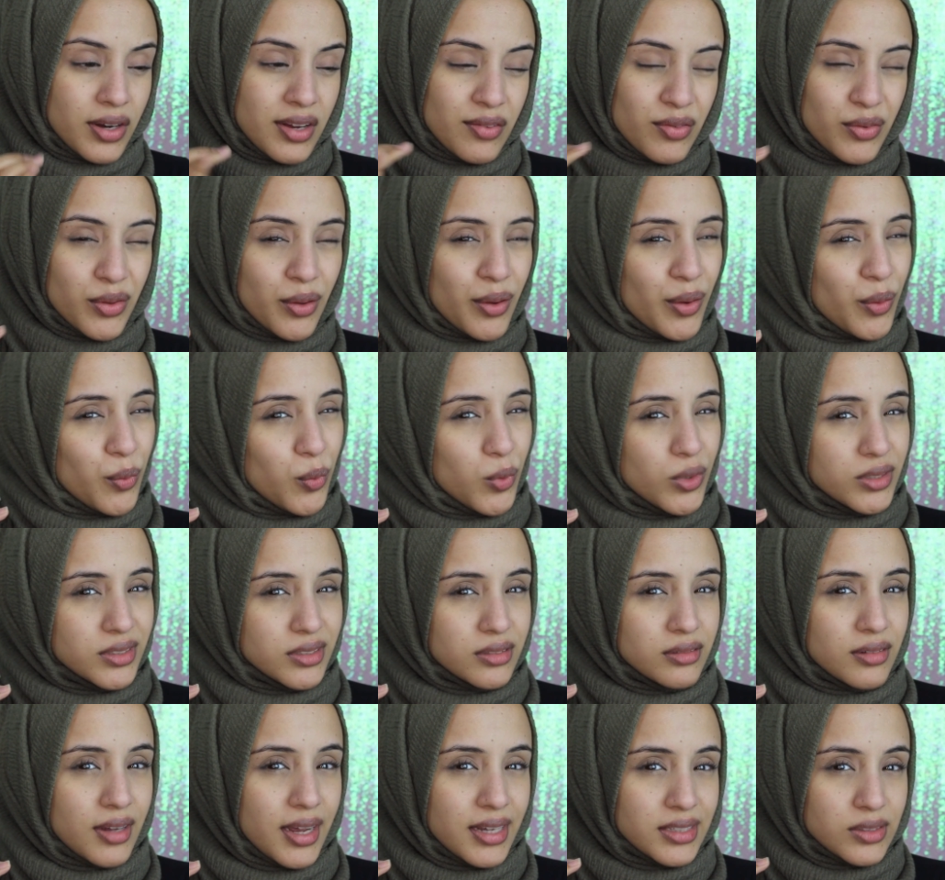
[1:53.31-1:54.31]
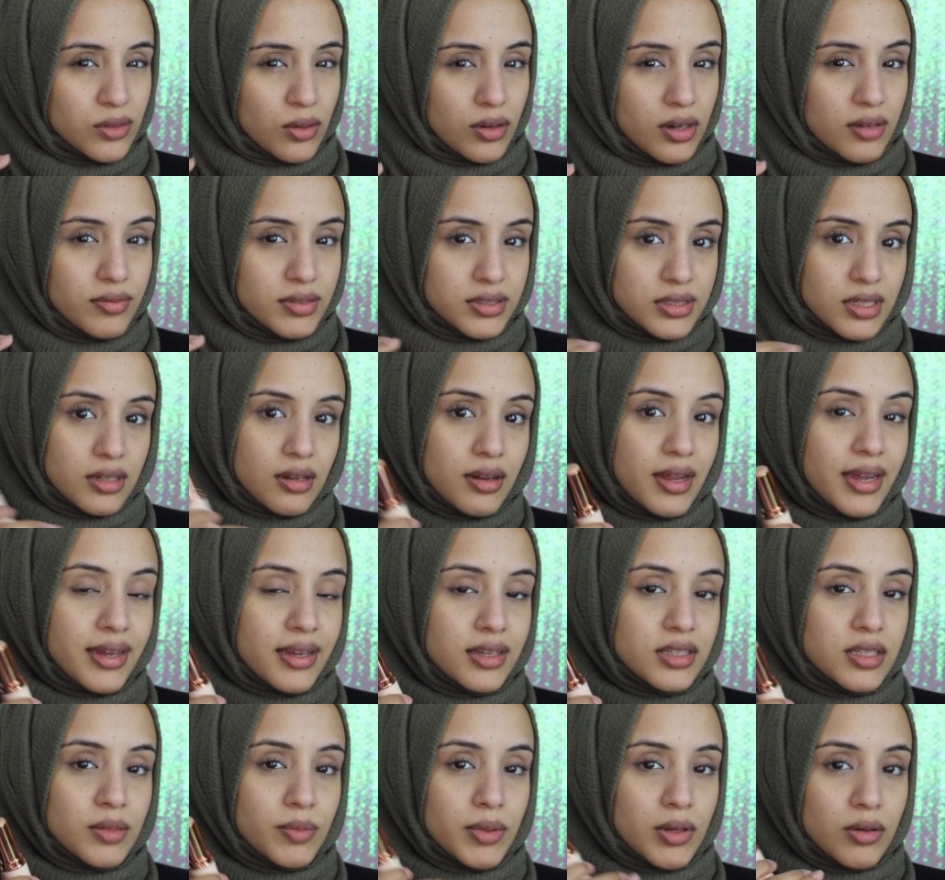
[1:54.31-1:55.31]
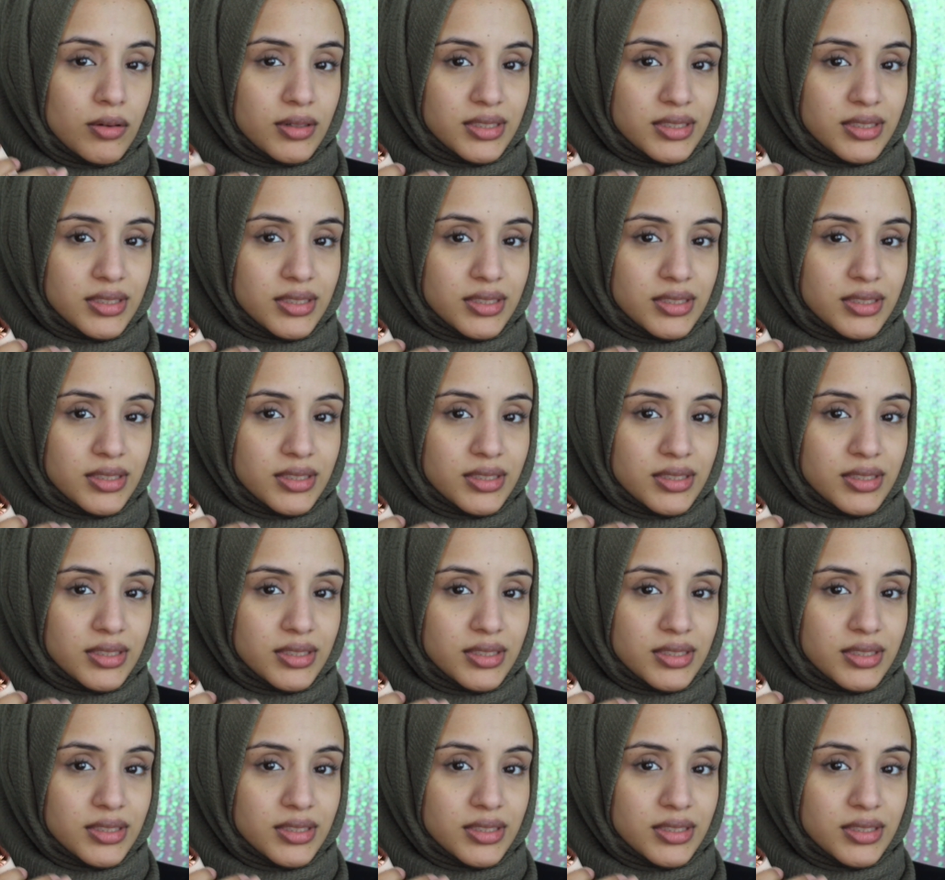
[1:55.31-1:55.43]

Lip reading: even though it wasn't as olive as I'd like it to be